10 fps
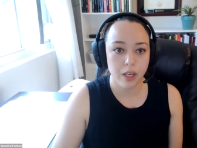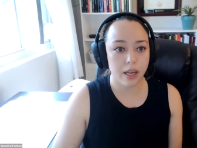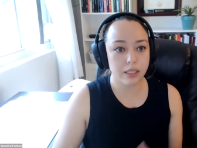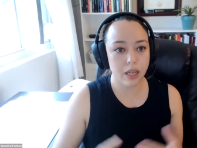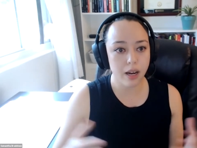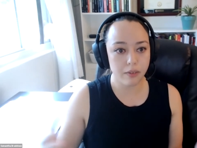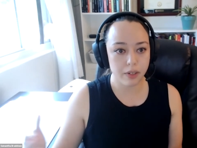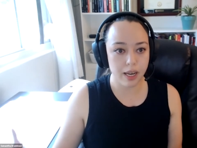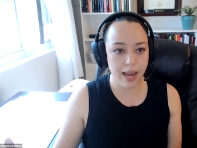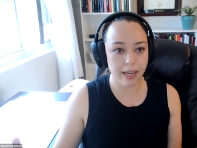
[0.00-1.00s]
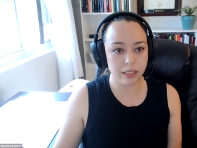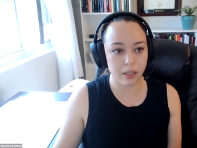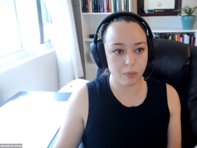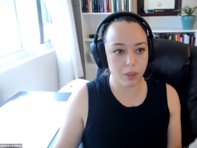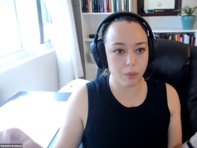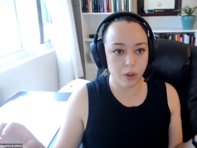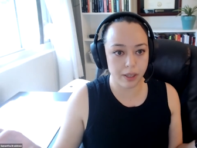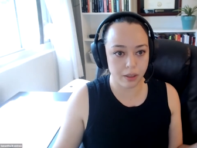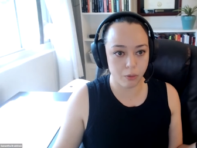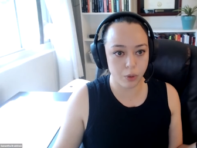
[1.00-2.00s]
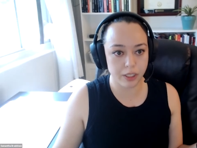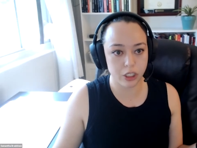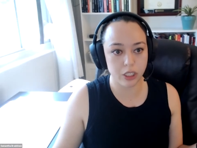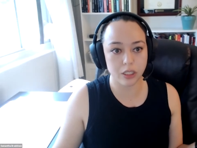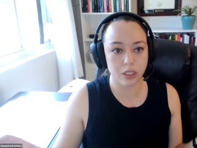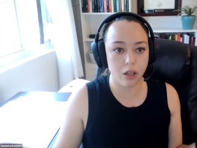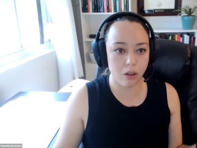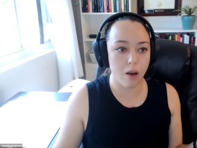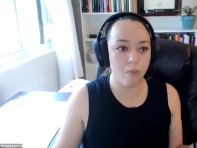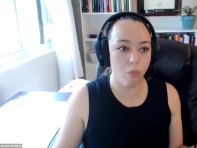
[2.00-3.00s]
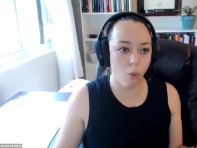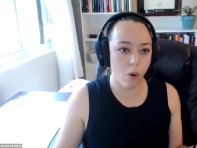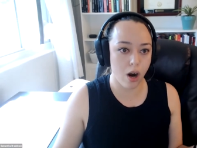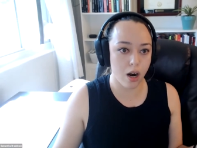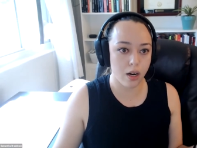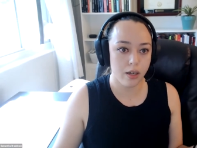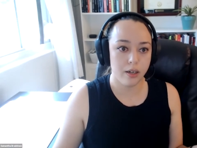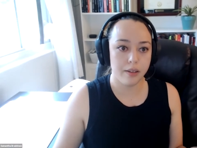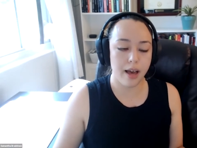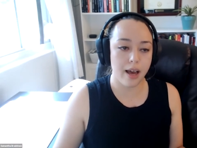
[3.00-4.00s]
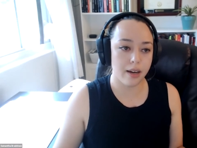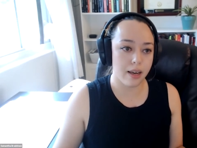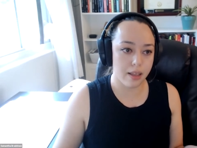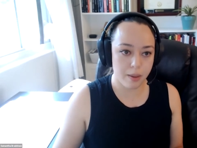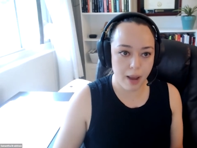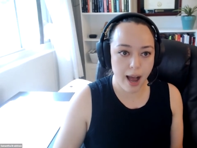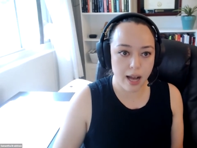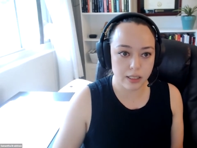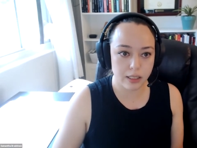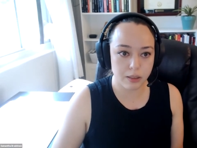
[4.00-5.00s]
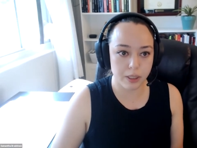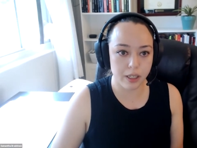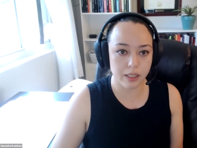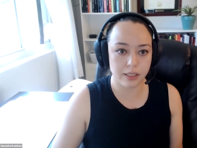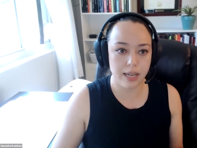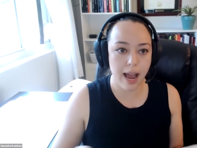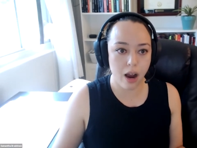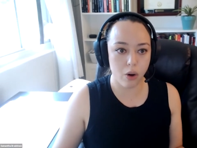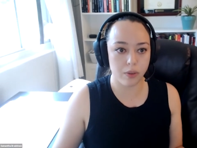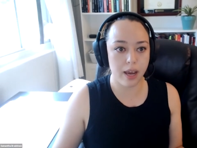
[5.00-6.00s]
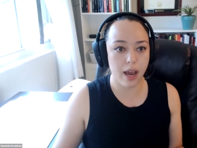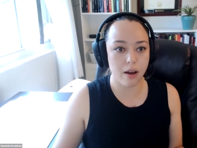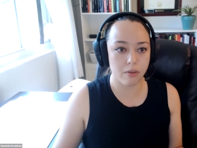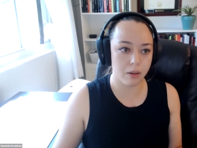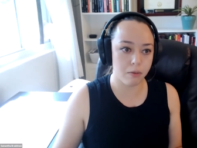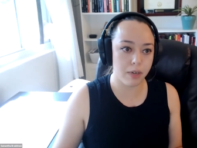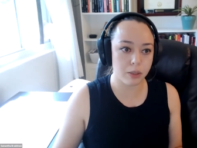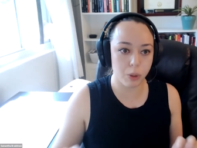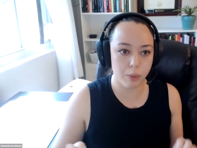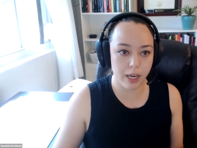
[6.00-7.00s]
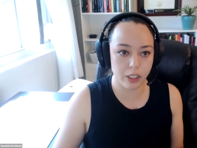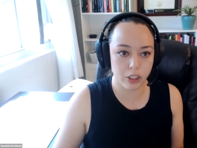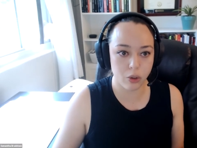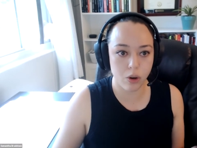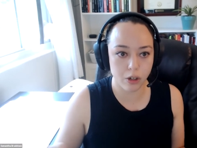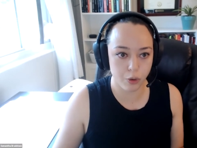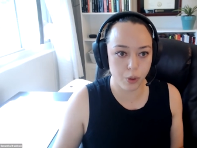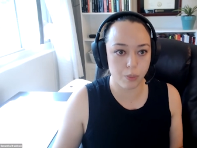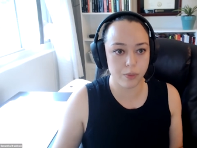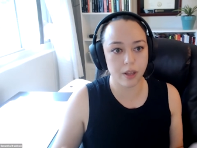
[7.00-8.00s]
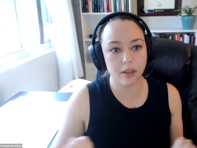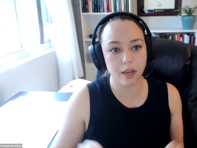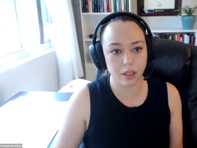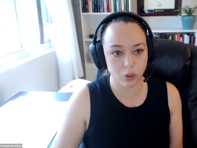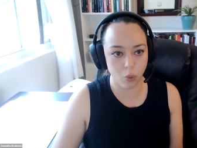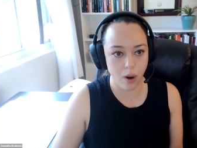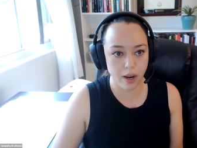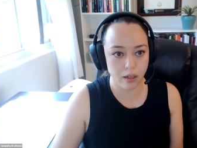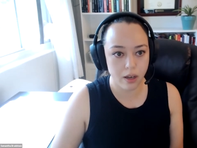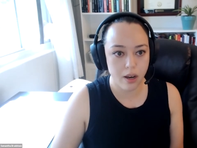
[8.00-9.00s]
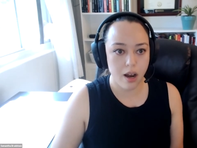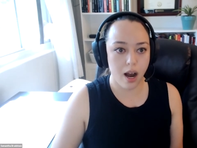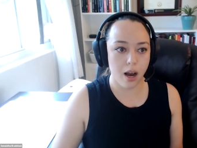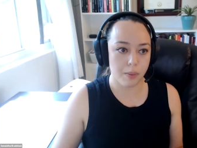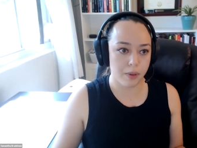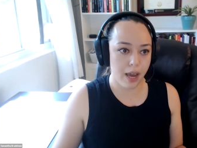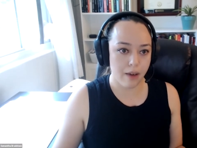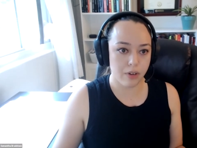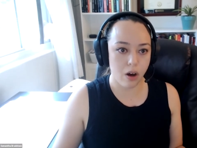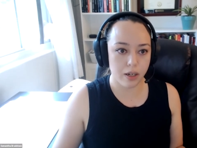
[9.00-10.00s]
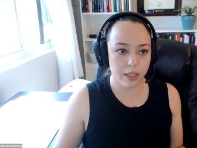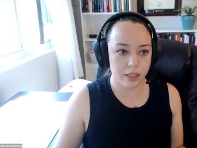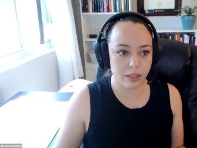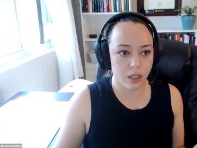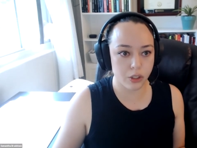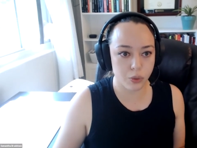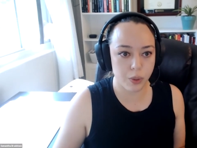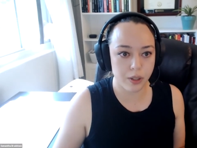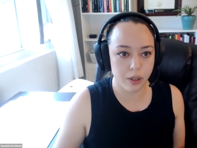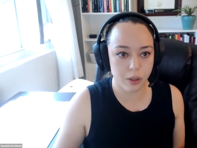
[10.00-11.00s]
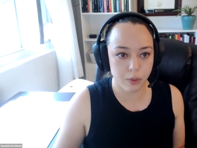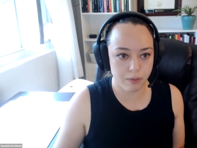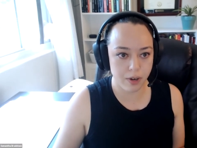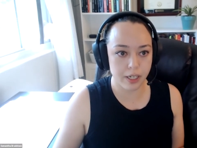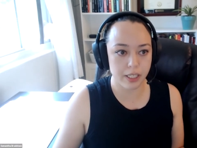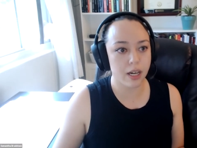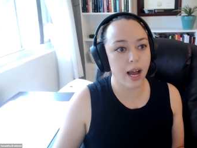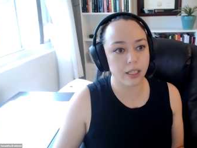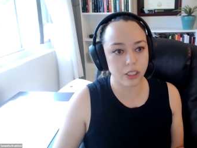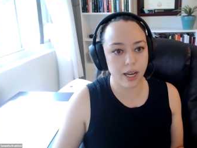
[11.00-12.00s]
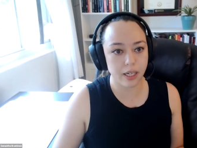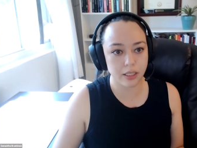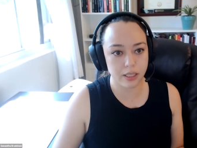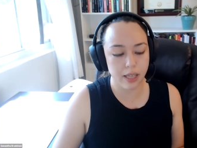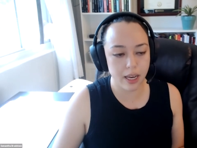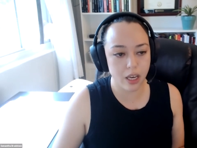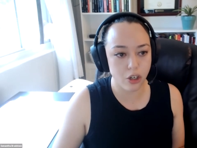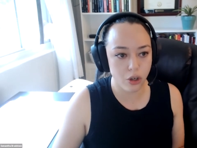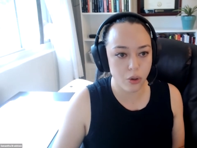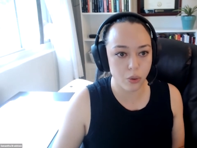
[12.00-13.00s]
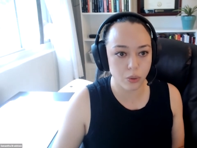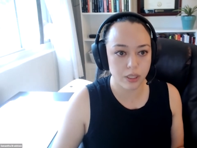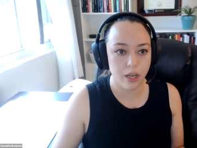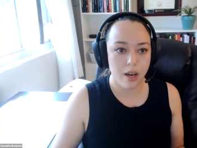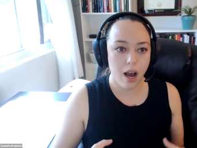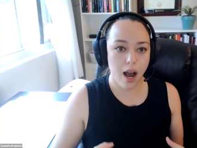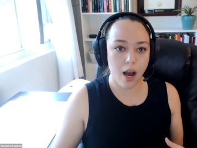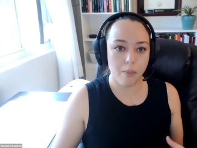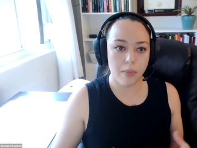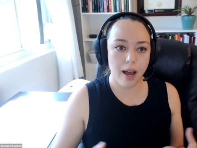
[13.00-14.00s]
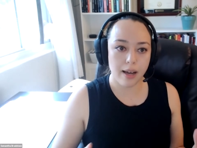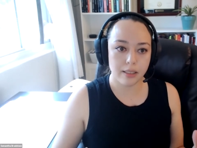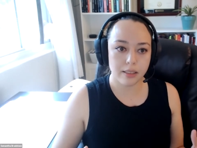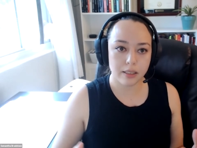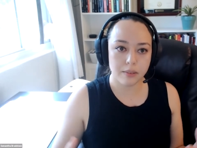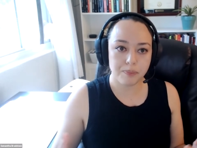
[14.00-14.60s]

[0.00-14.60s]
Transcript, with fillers: it's kind of connecting people at the fringes a lot more than than in the past because now they have a Facebook page or a group that they can join. Um, they have an audience on Twitter with various hashtags that they can use. Um, and